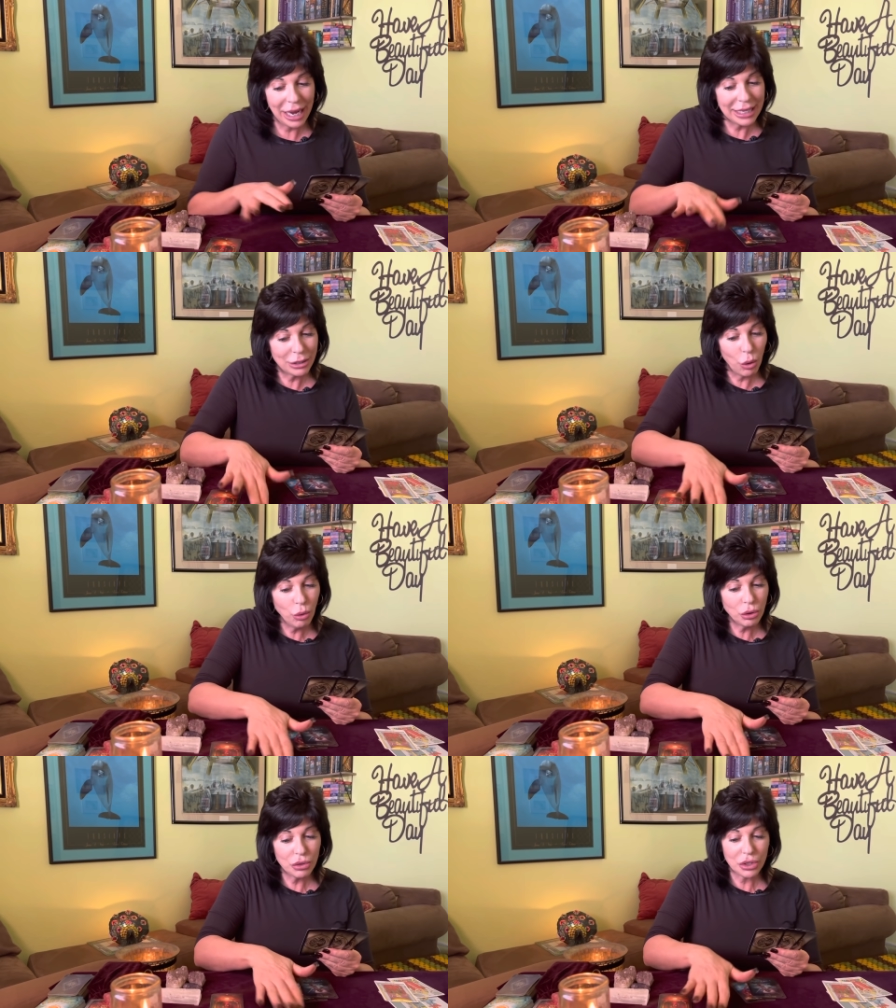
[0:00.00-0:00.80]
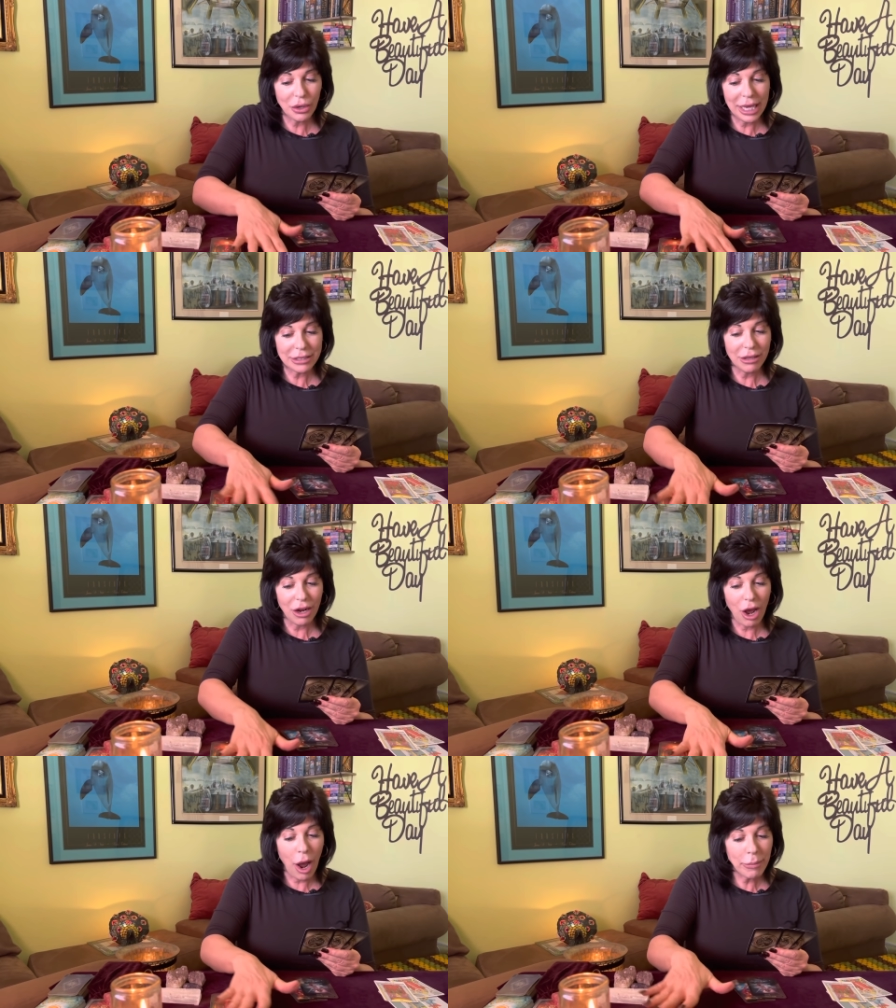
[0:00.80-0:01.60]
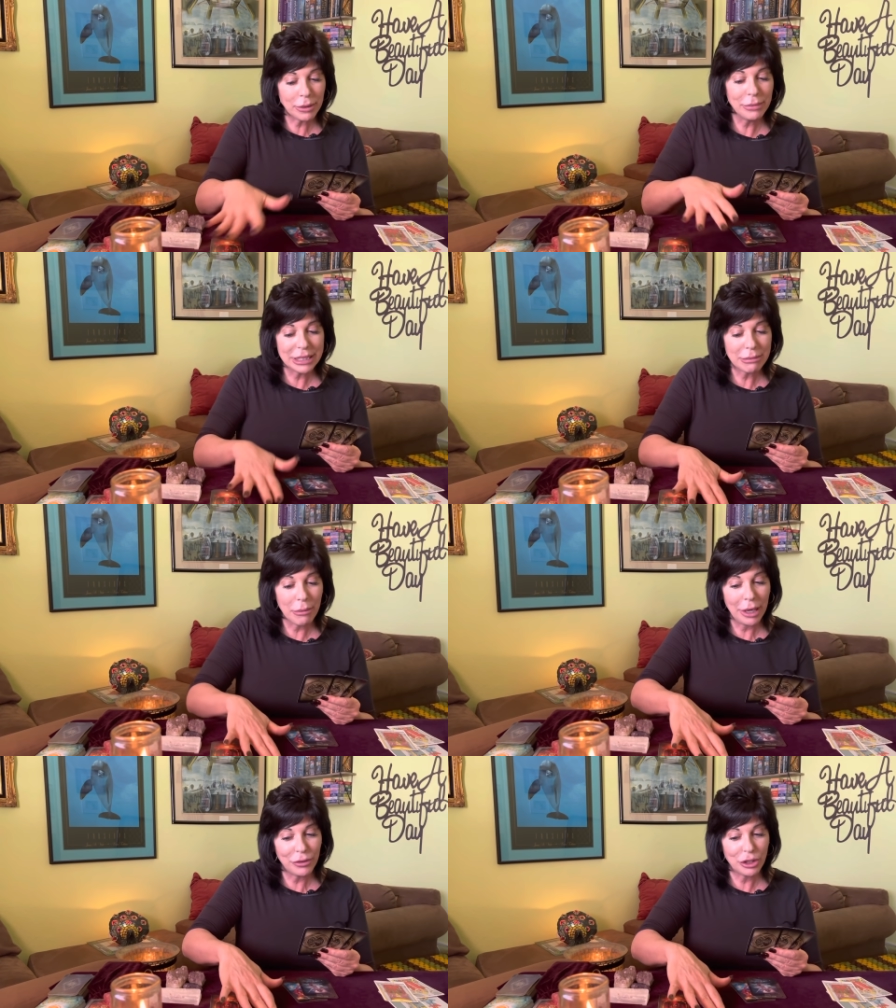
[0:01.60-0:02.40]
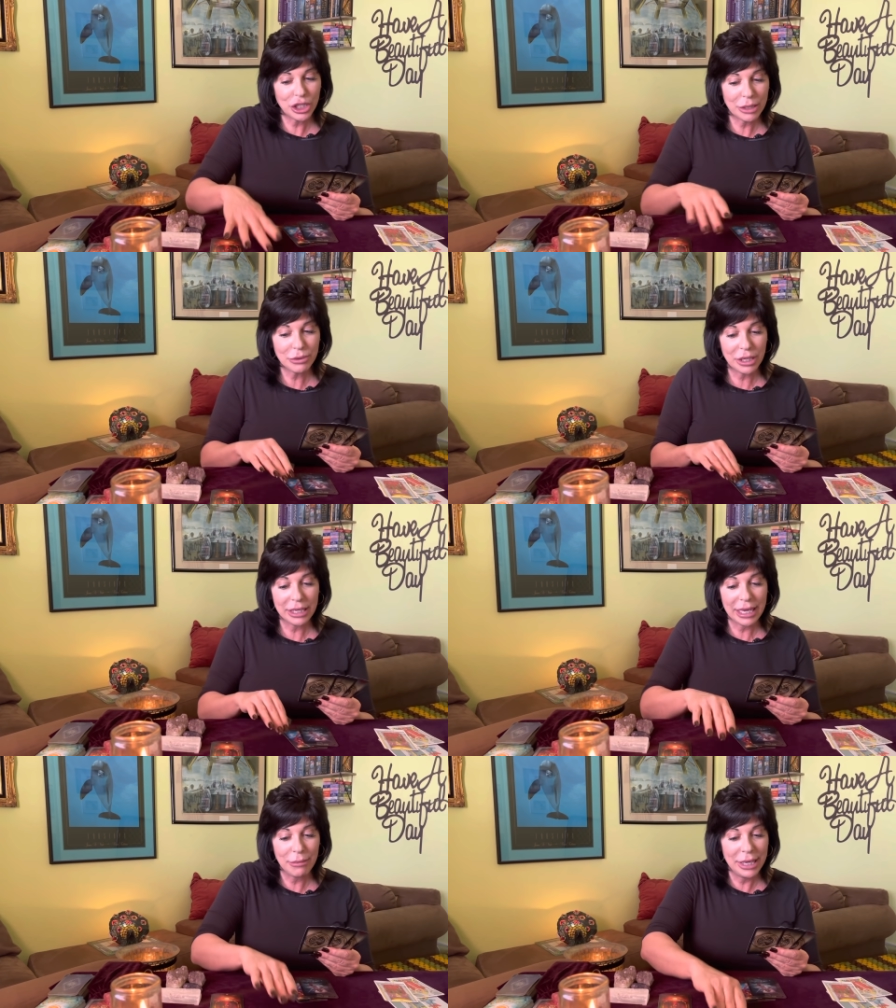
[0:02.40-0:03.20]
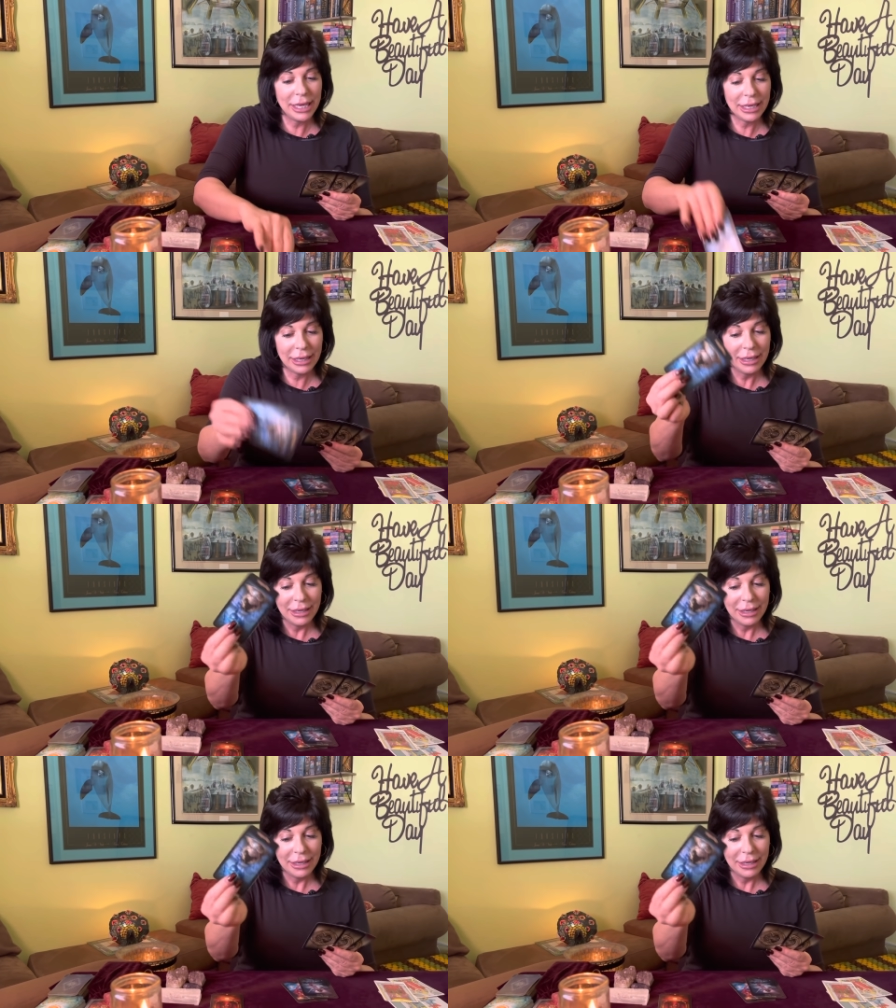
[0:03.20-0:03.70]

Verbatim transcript: I told you still has a lot of optimism about their ship's going to come in.